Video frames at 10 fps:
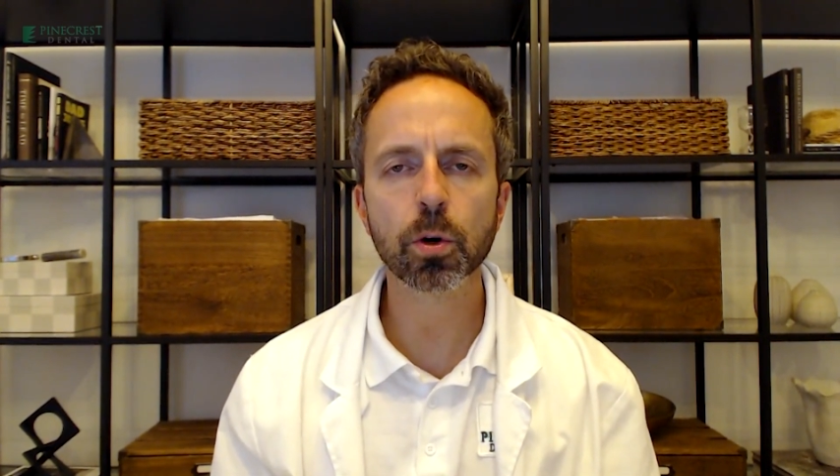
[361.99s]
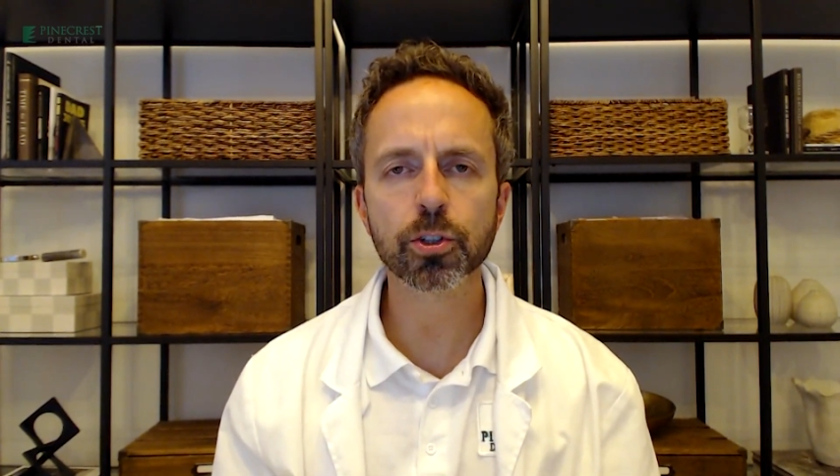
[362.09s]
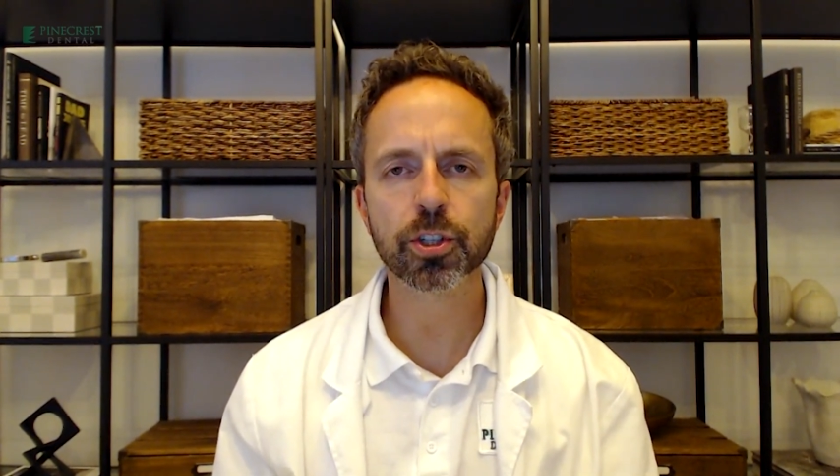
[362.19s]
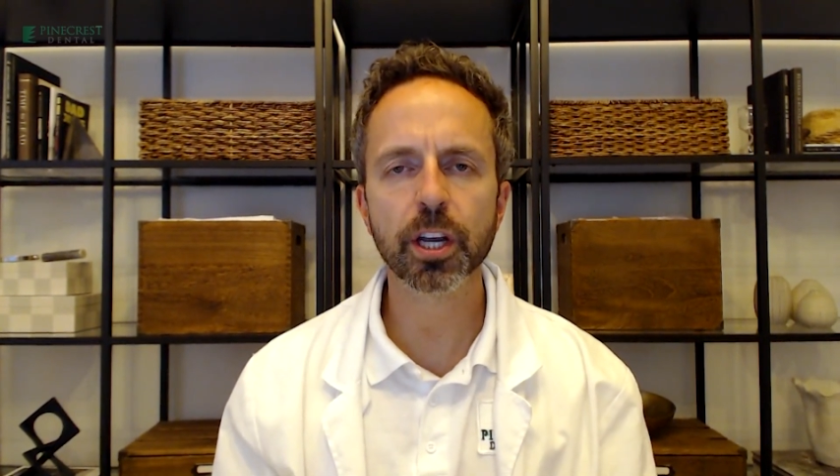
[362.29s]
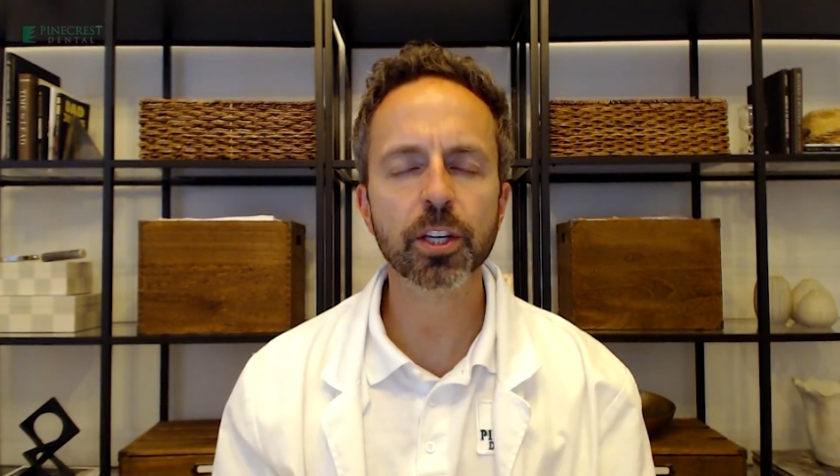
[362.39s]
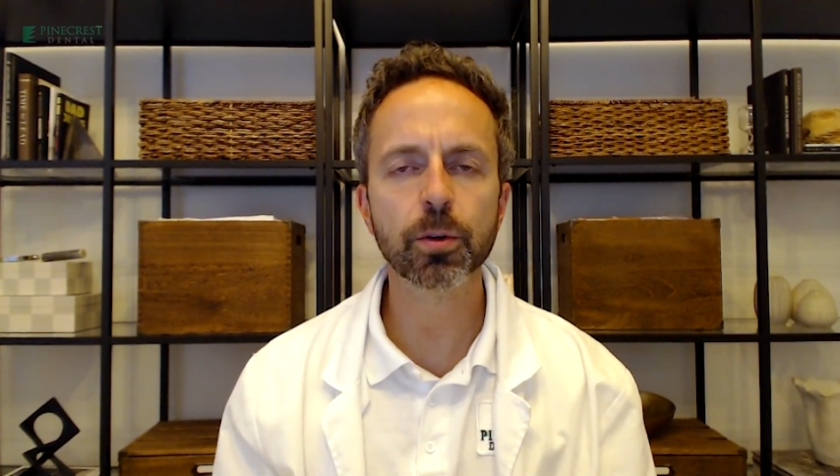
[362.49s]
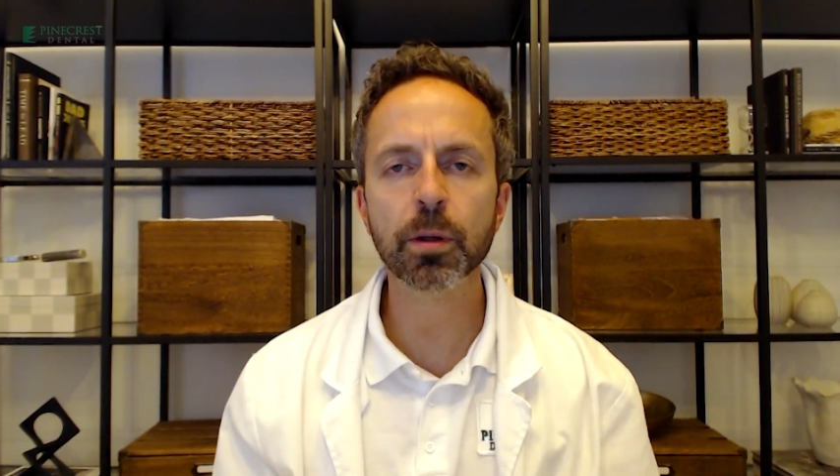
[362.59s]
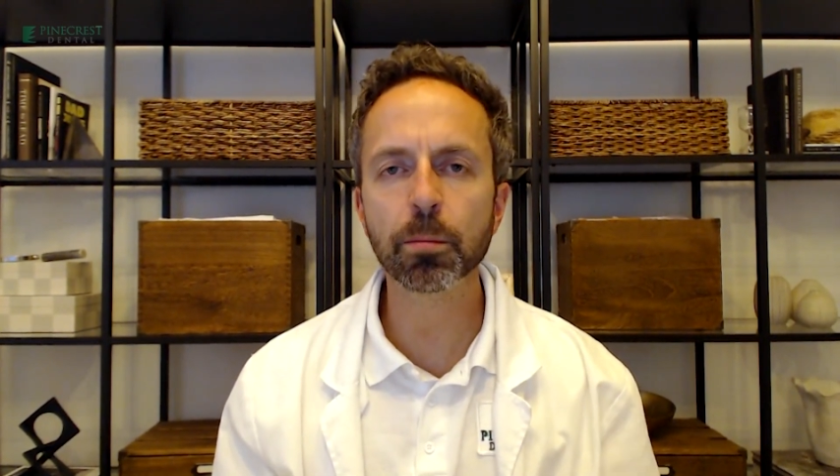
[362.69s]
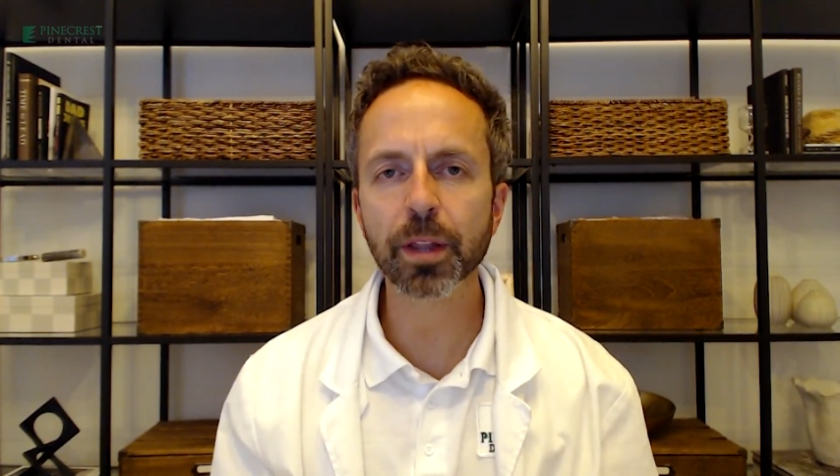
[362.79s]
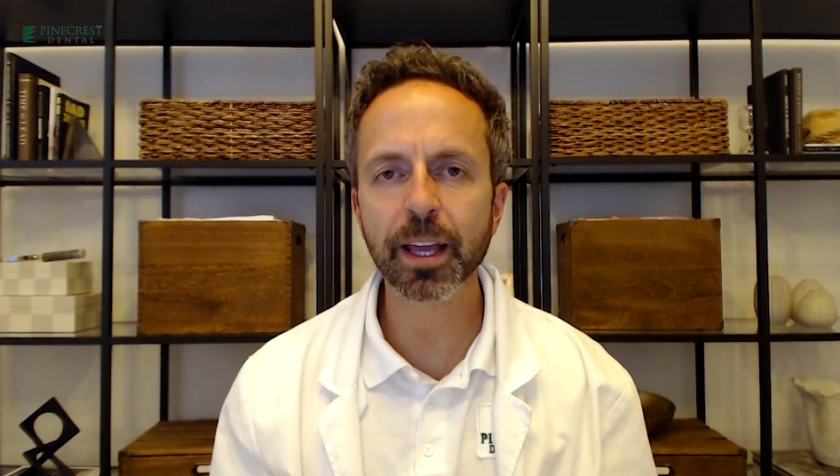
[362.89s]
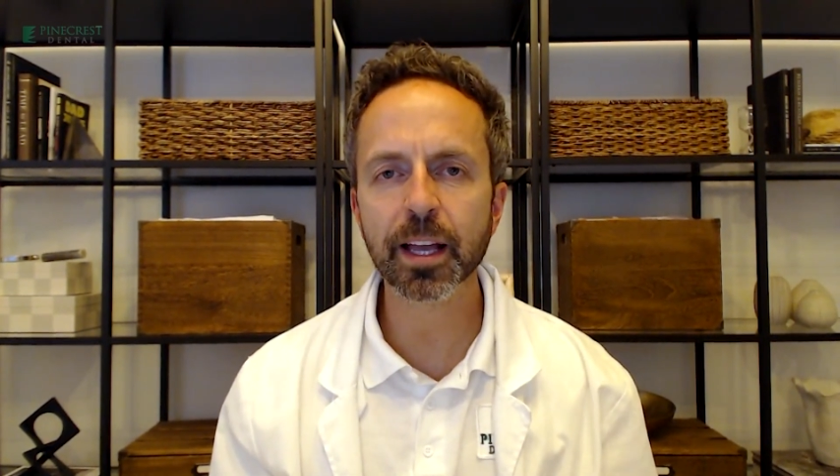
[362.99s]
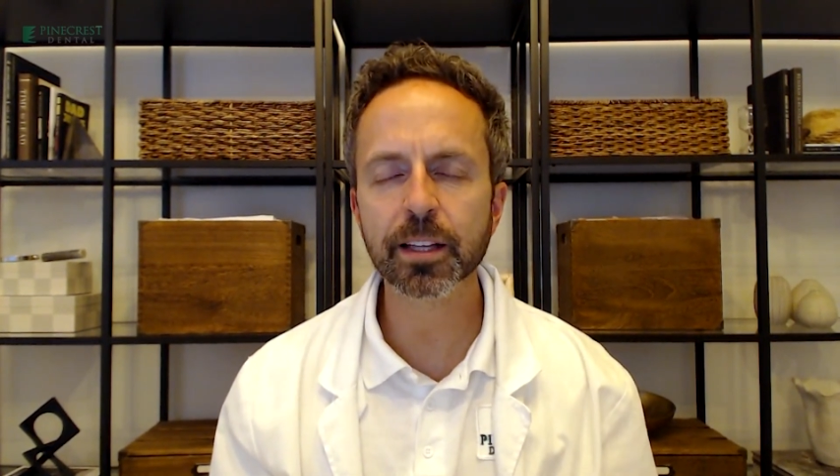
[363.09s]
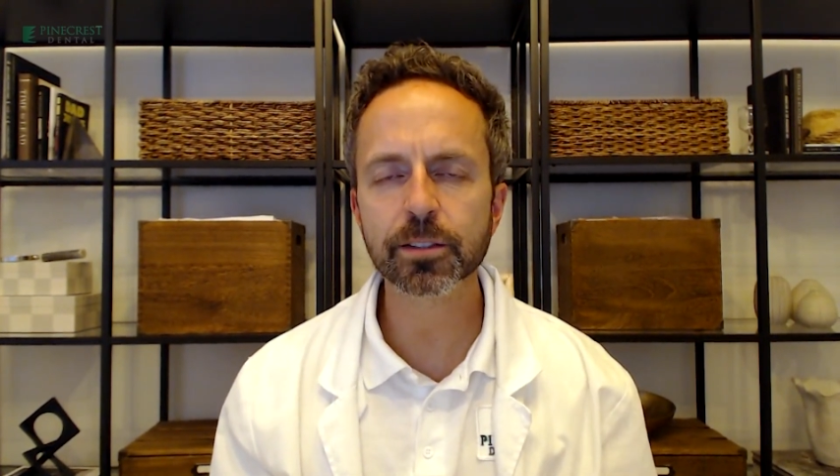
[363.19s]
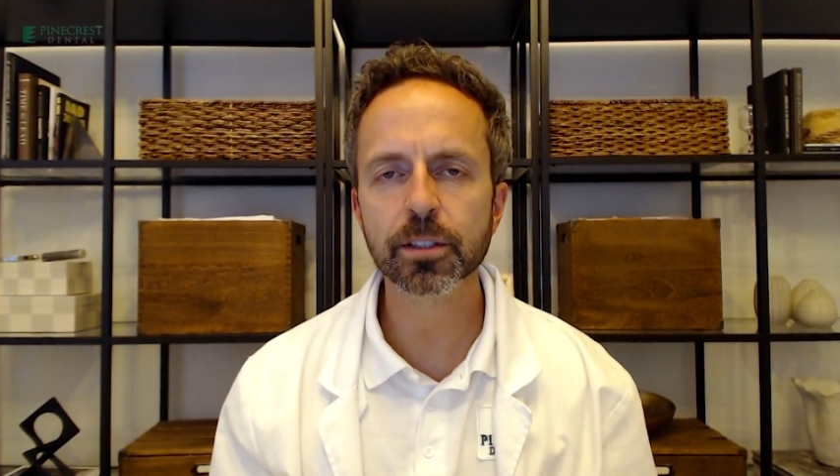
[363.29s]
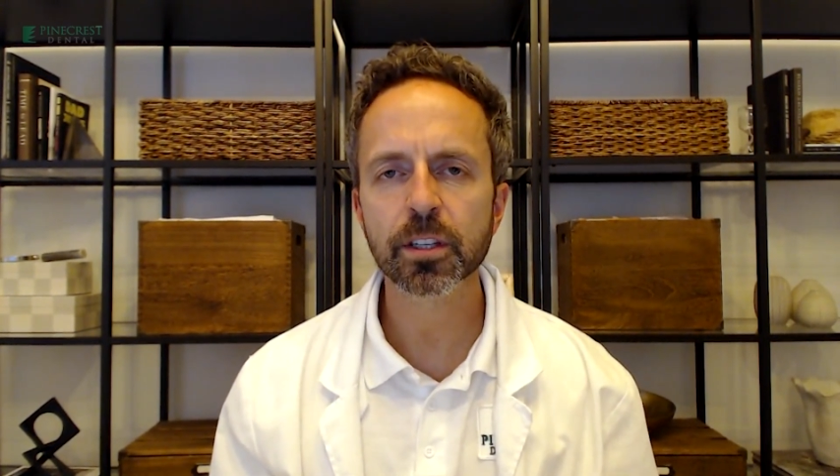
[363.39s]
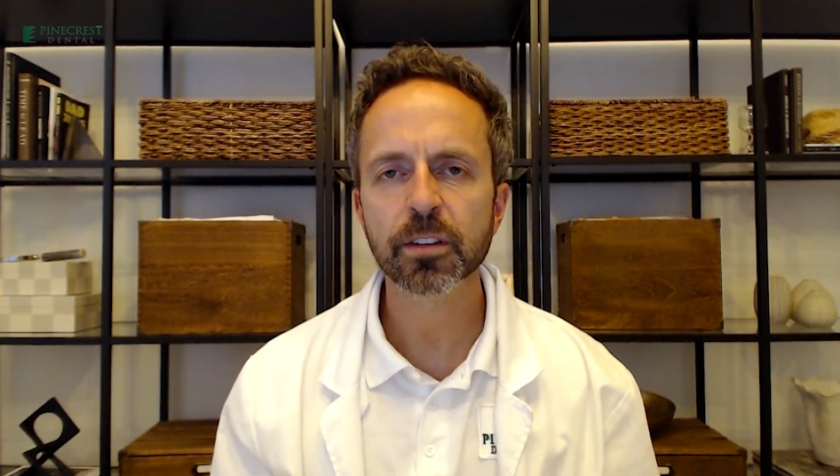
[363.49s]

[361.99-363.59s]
should I do implants,